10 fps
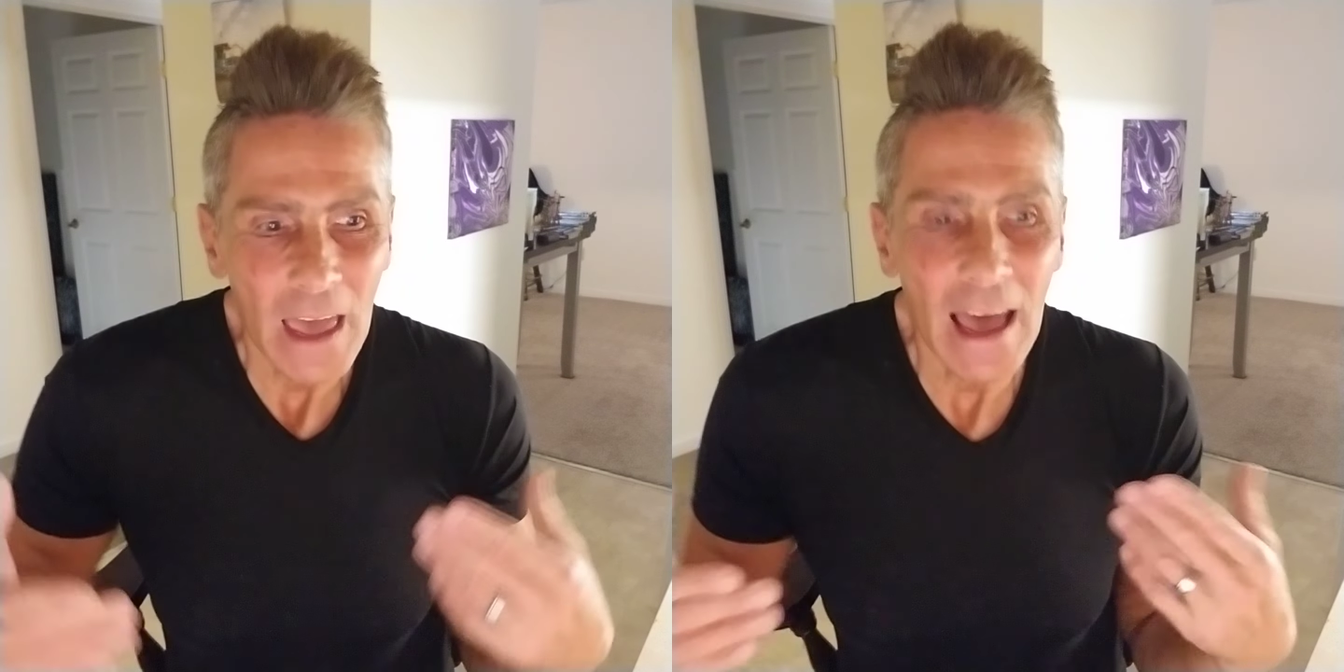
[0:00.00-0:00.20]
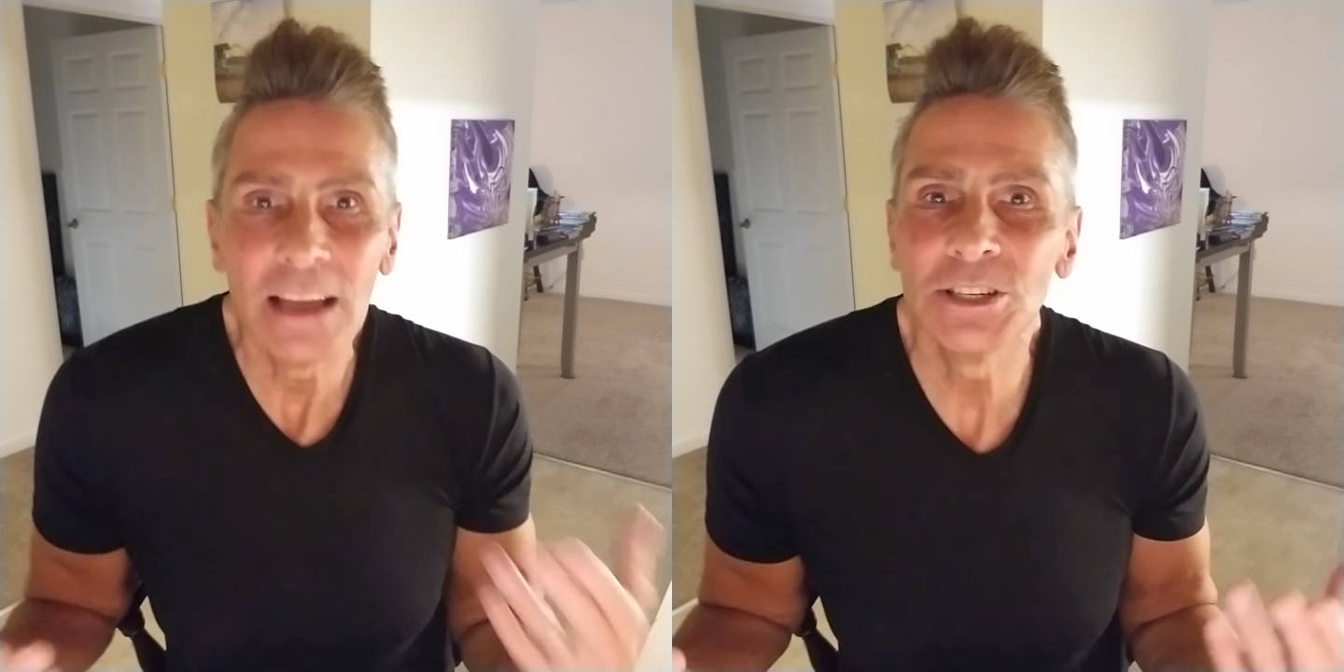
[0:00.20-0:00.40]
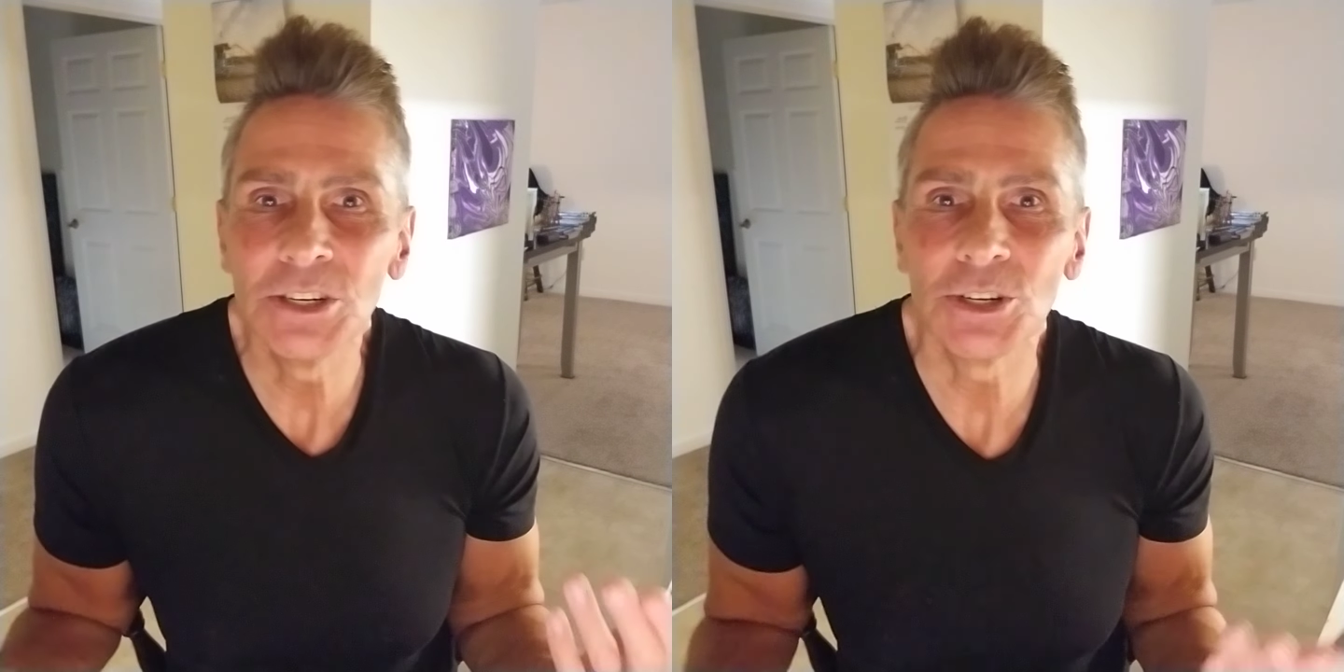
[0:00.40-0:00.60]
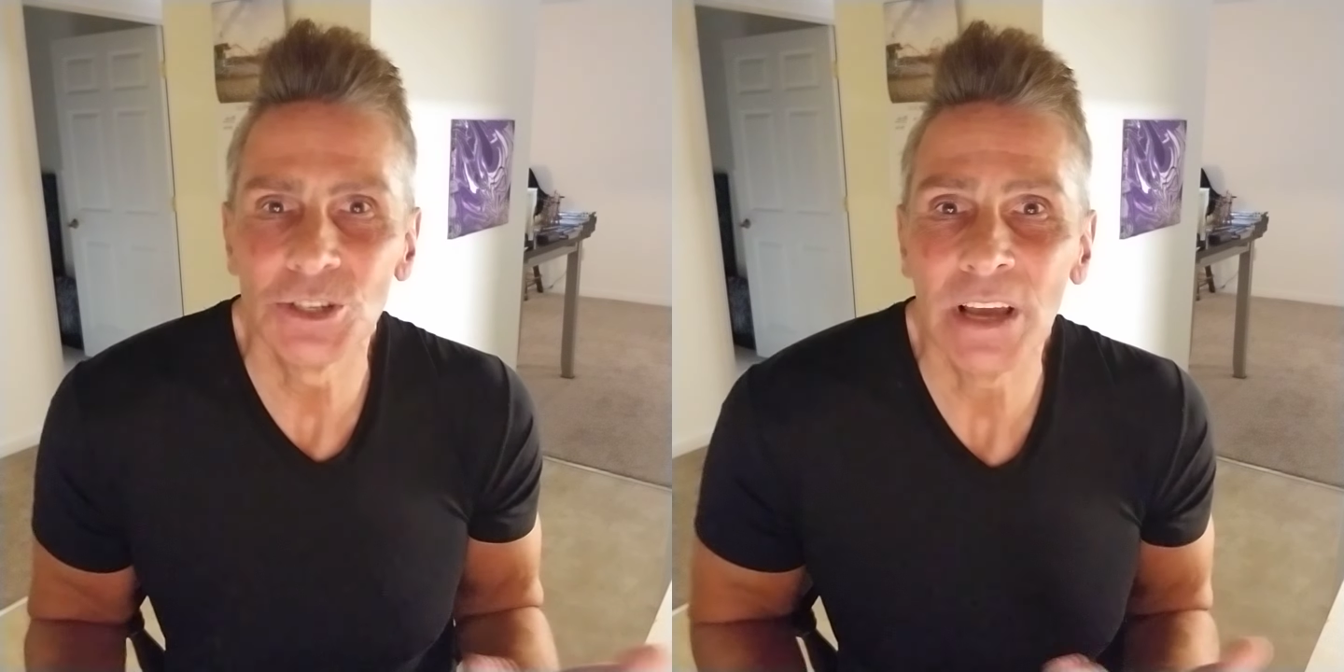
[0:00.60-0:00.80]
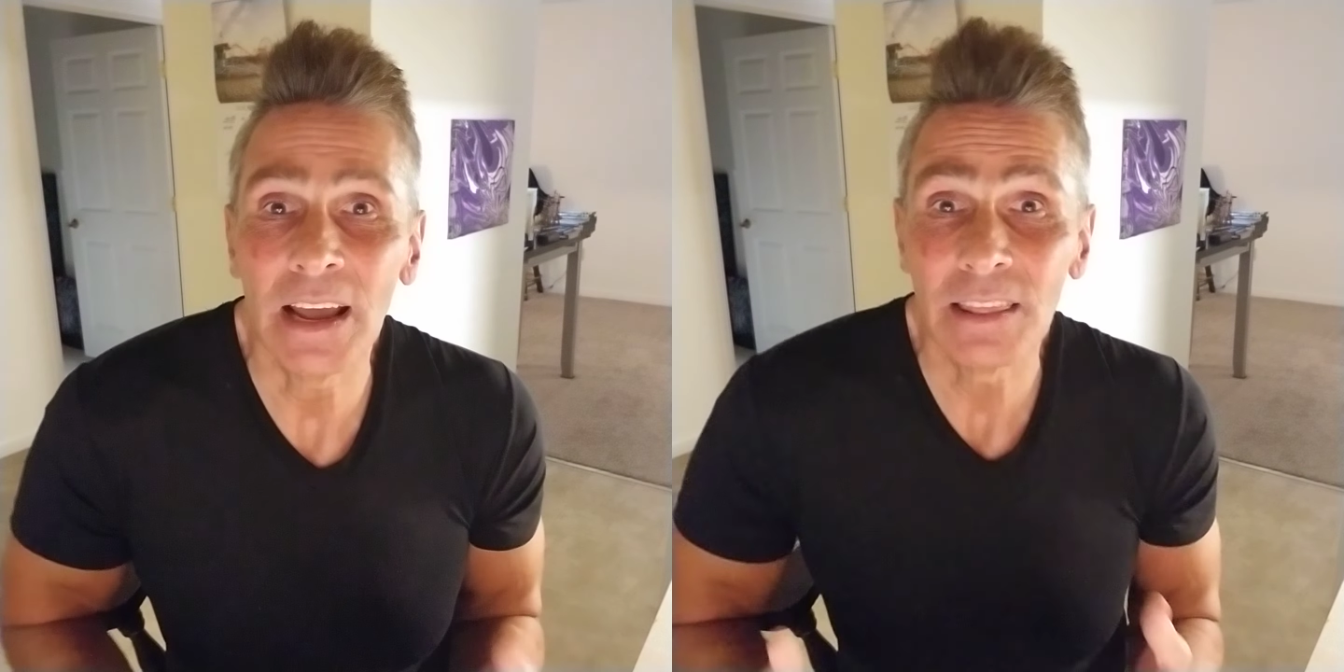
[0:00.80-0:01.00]
and she's just
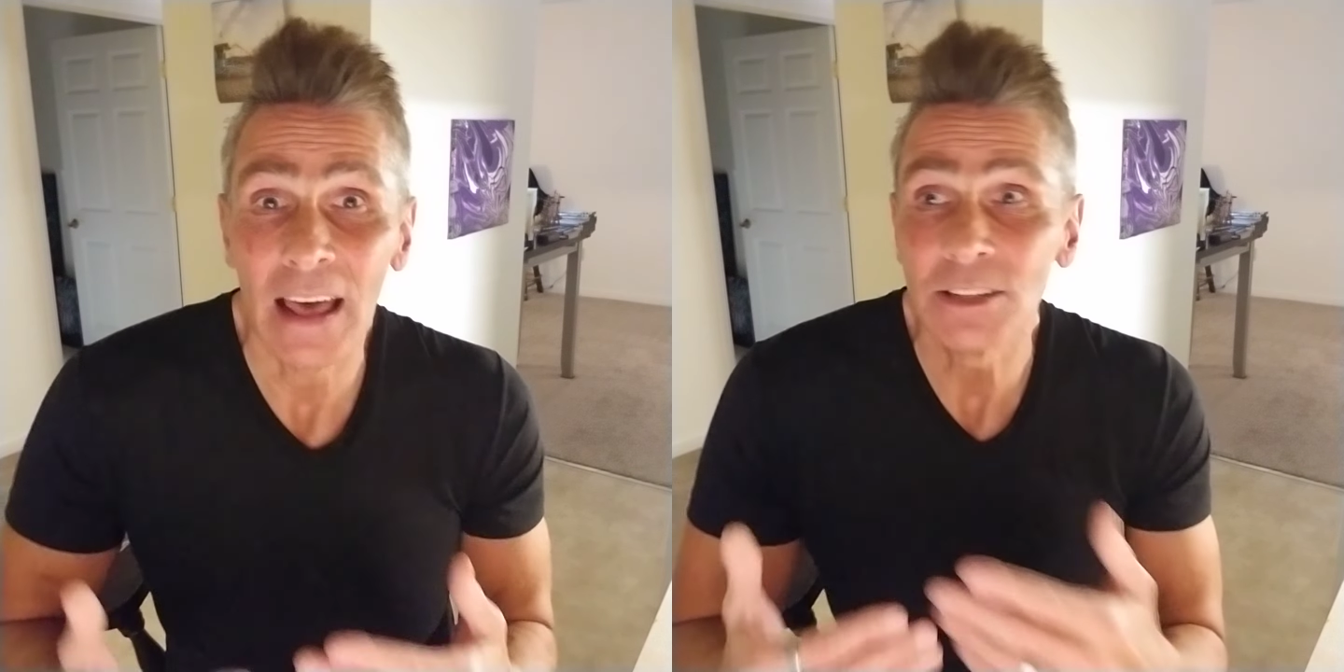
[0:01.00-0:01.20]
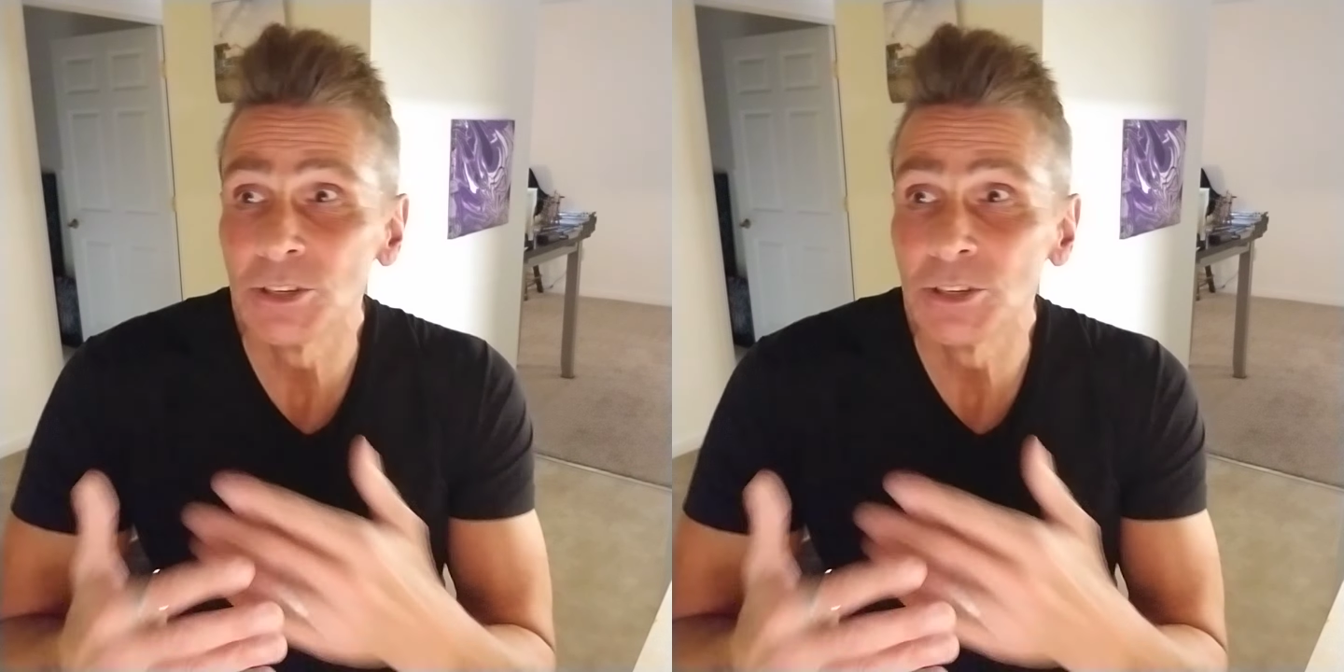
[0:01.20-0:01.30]
saying that